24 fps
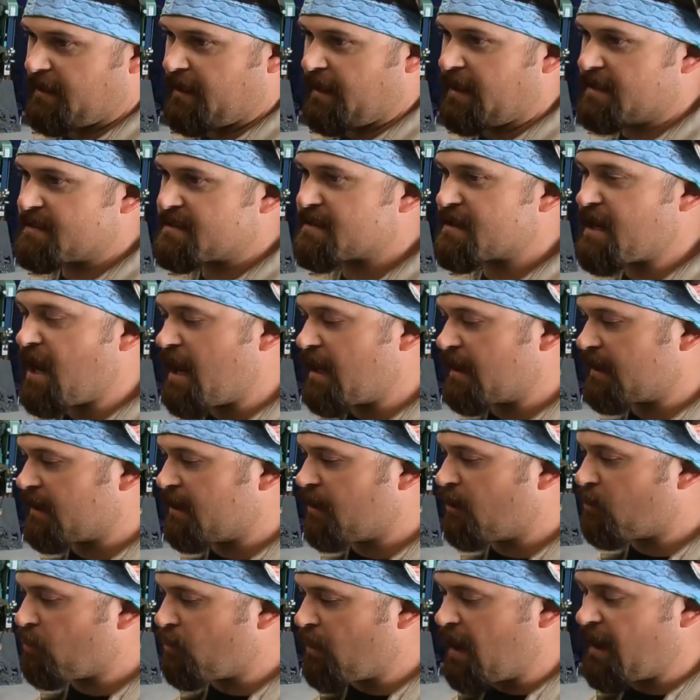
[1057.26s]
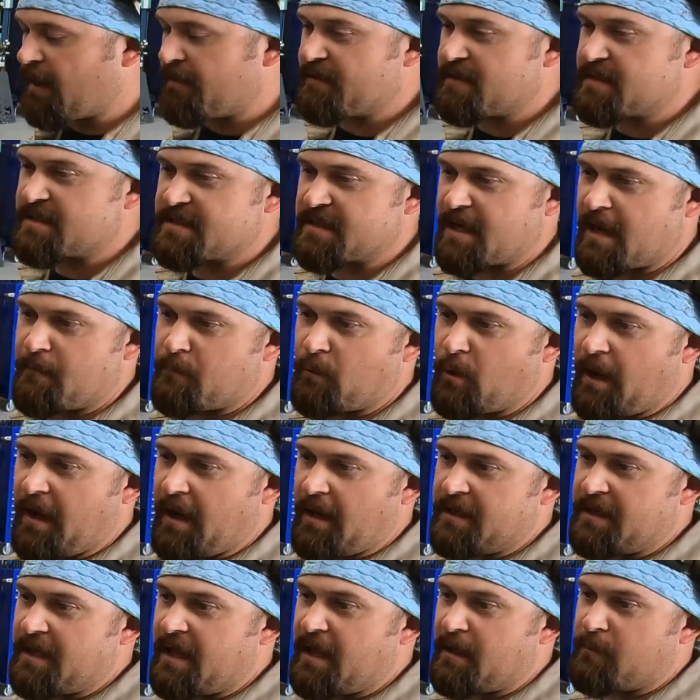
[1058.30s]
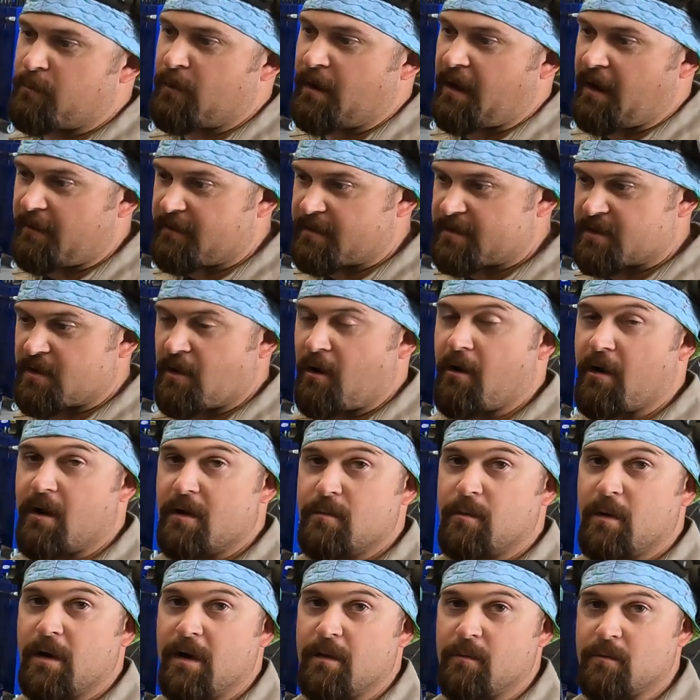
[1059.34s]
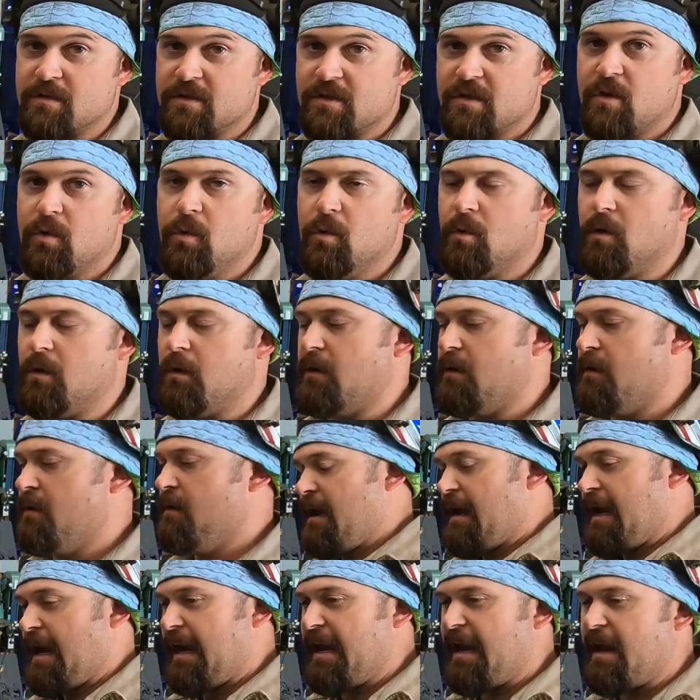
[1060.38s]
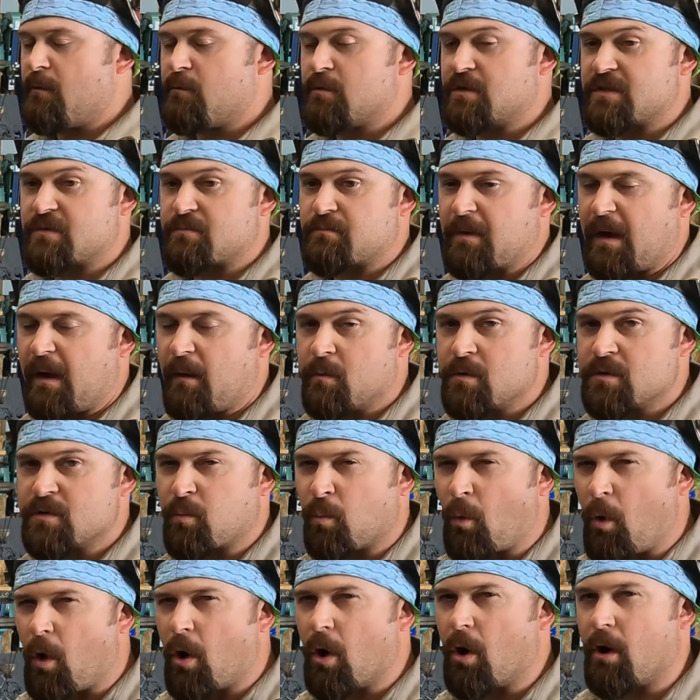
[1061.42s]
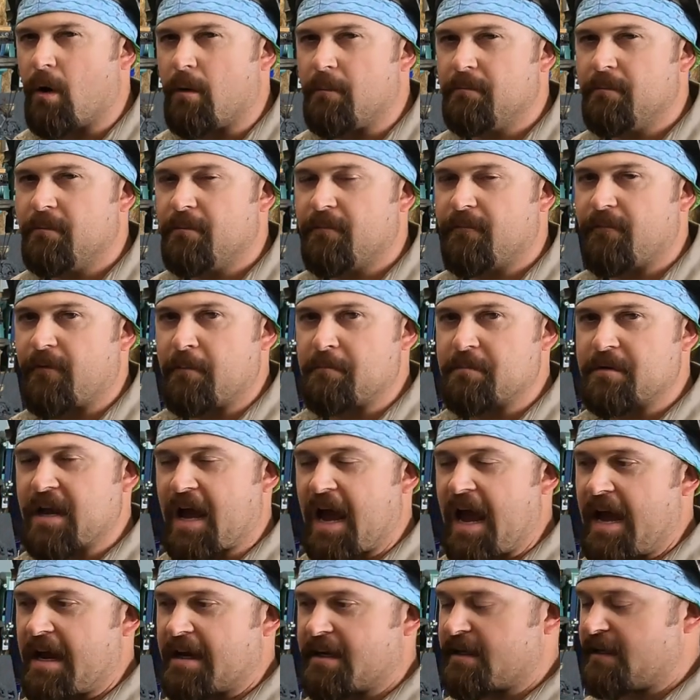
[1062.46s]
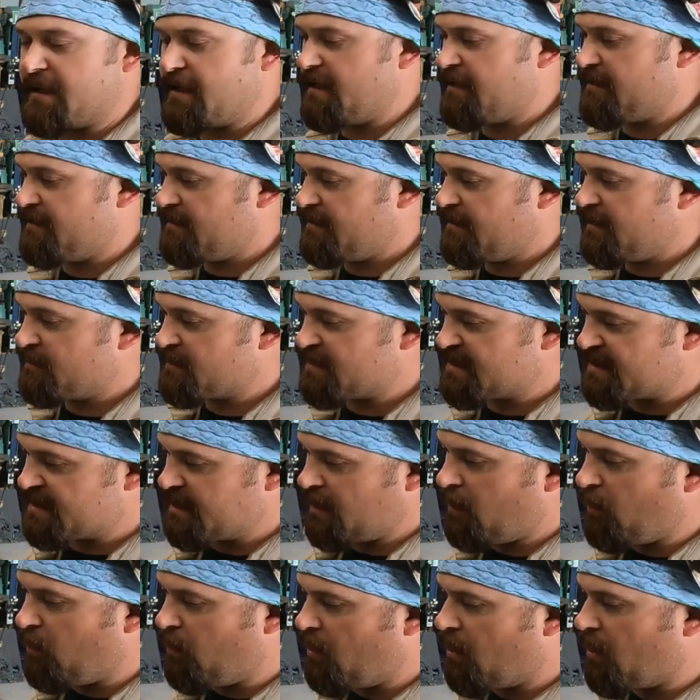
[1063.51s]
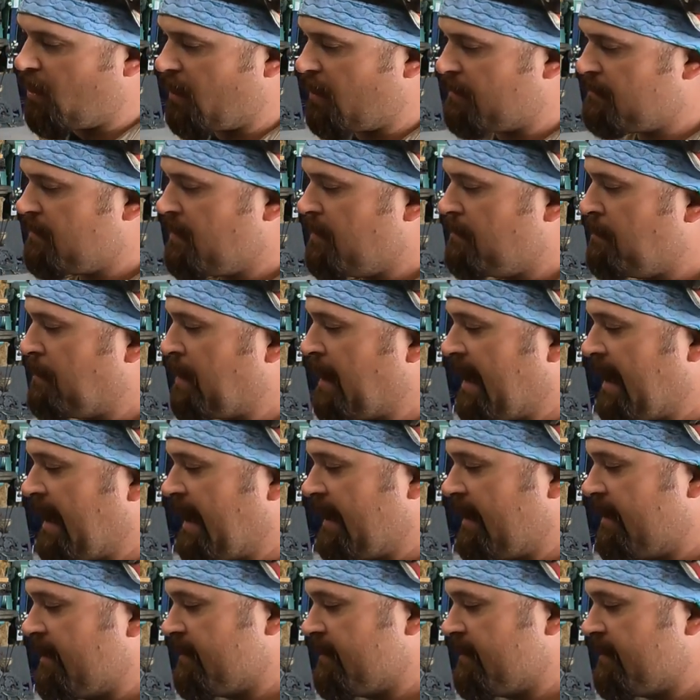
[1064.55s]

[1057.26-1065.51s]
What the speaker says: it's not going to run the same way it did when I started when it was cool. And it was warm from tacking it. It was still warm, but